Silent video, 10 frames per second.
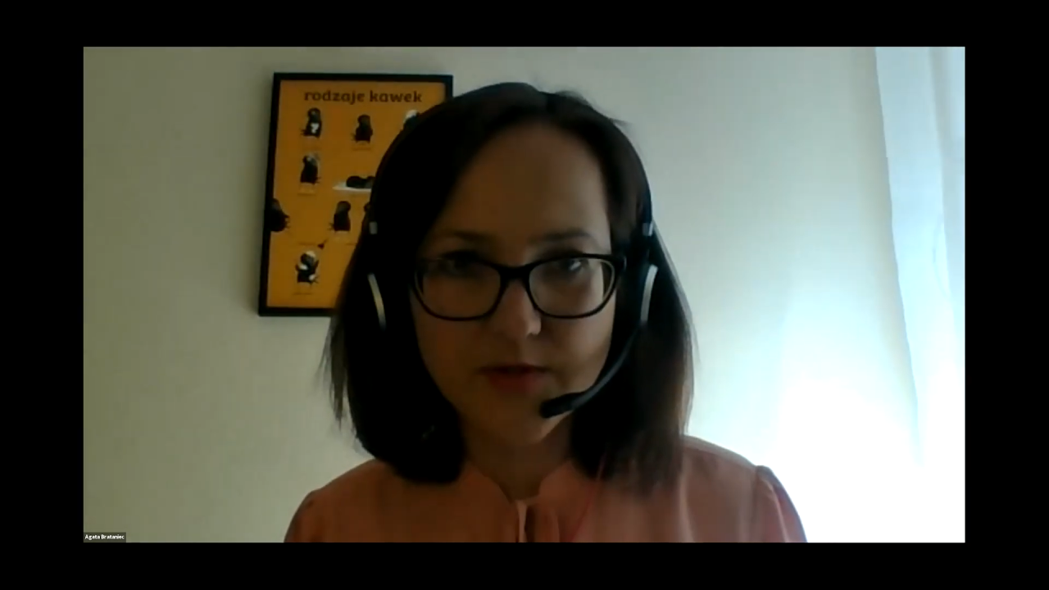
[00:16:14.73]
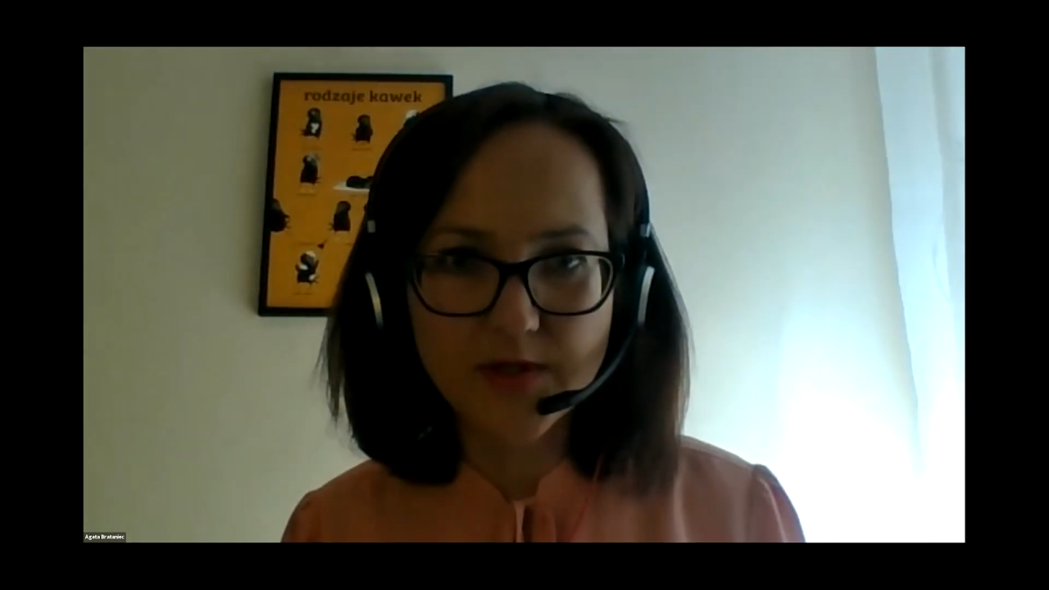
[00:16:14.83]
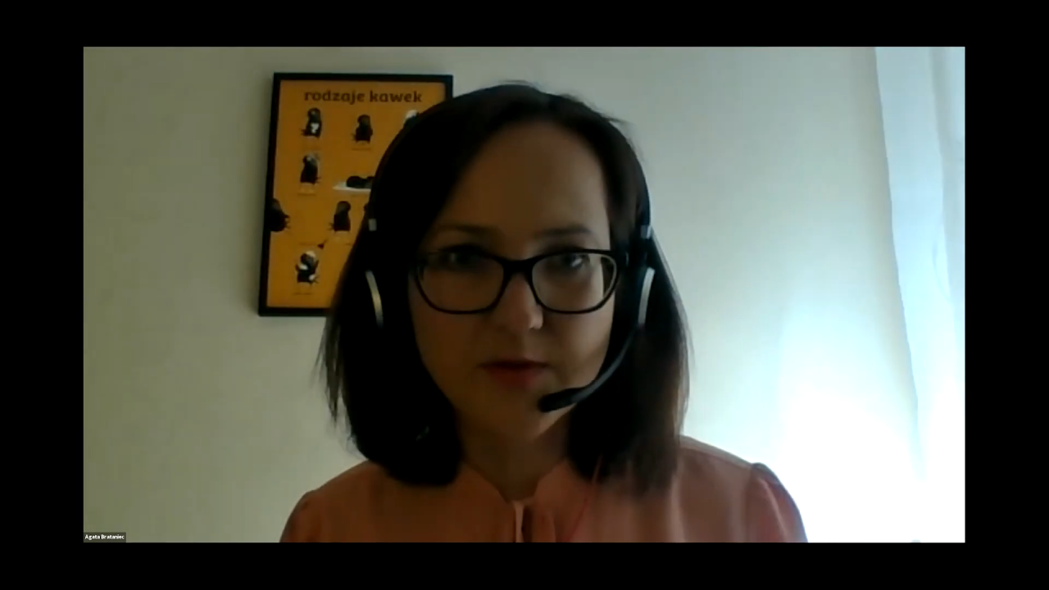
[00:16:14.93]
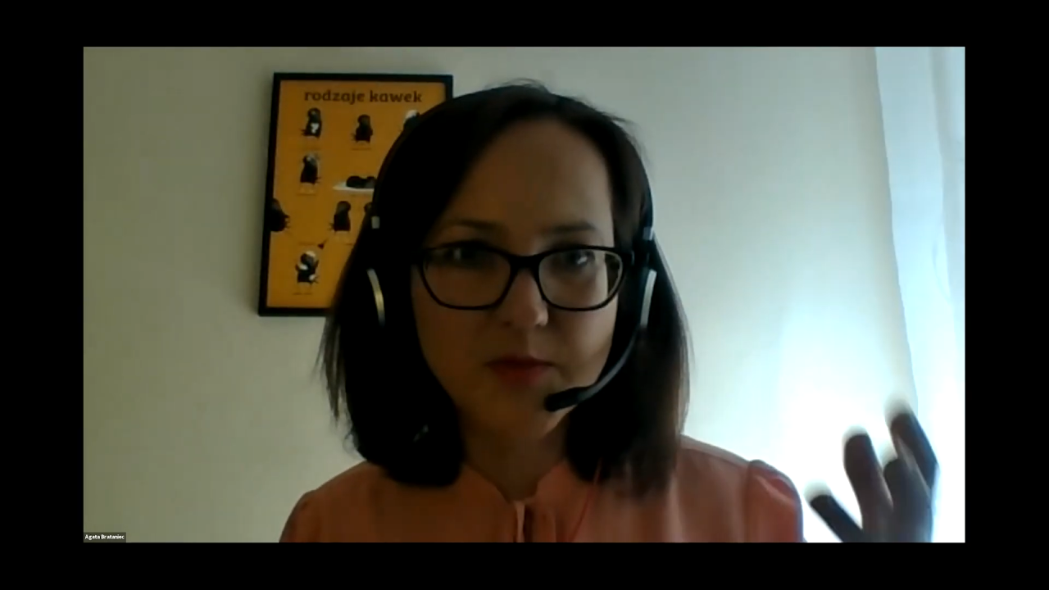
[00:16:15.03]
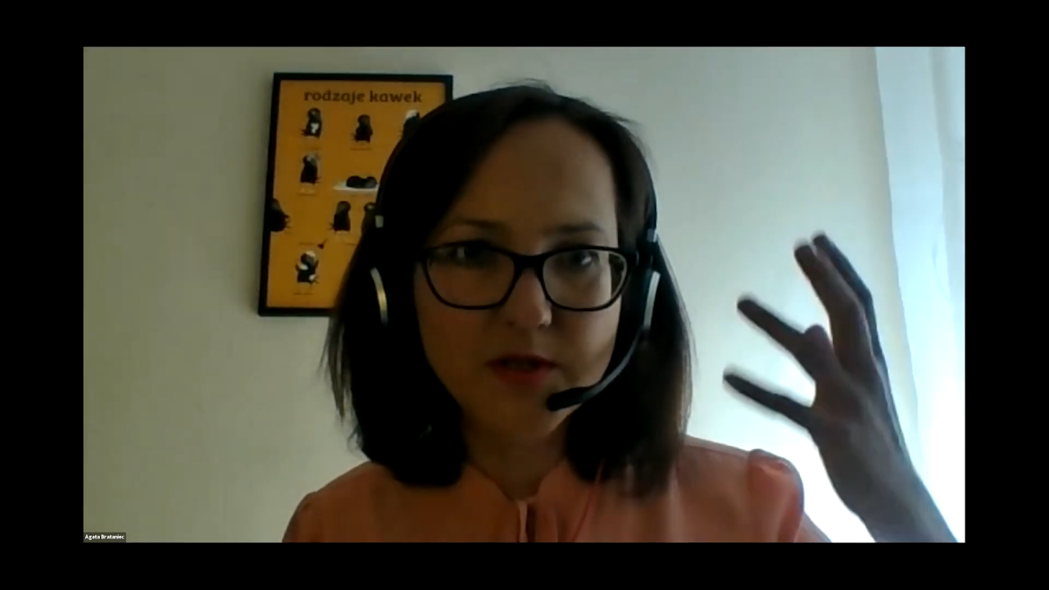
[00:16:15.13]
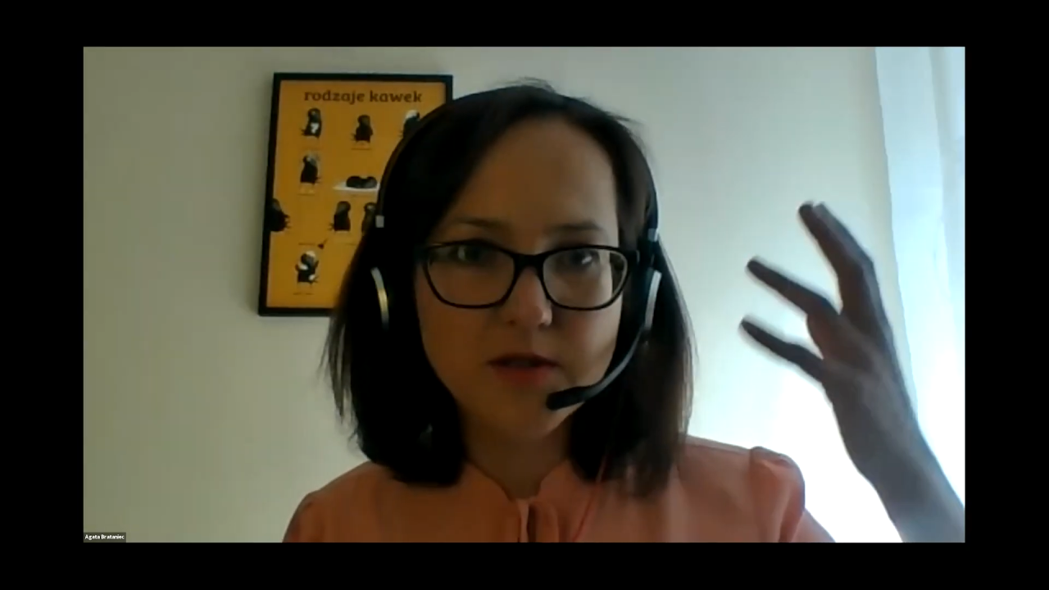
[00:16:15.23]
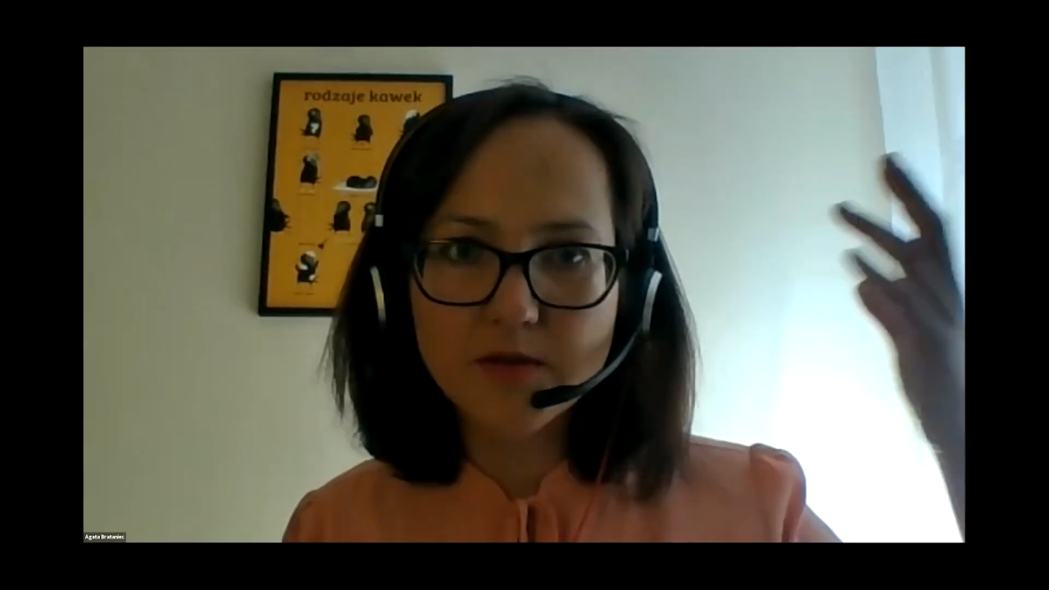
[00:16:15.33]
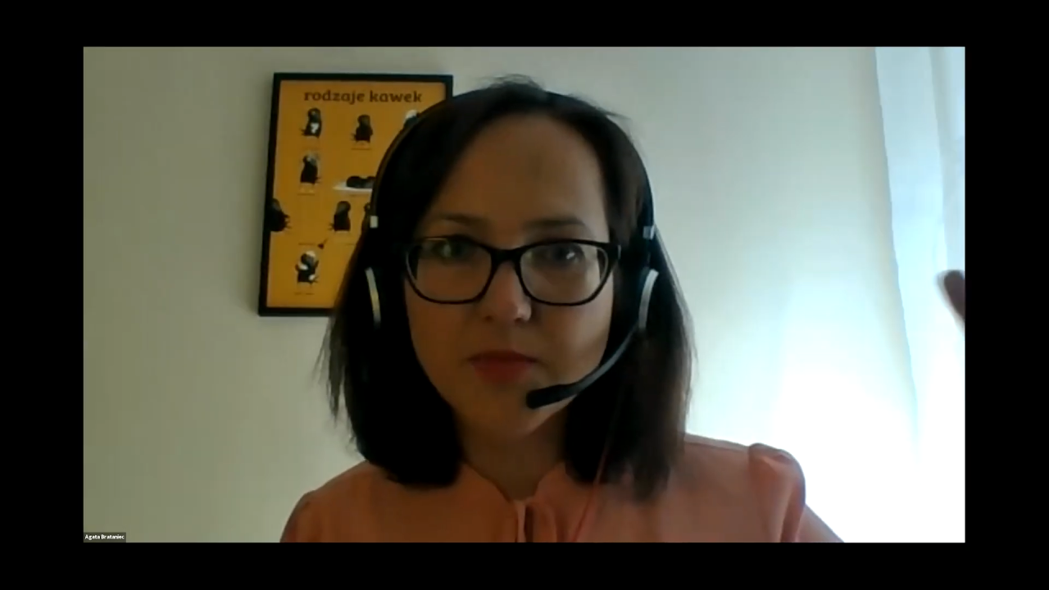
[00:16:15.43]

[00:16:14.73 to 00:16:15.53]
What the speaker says: I mean,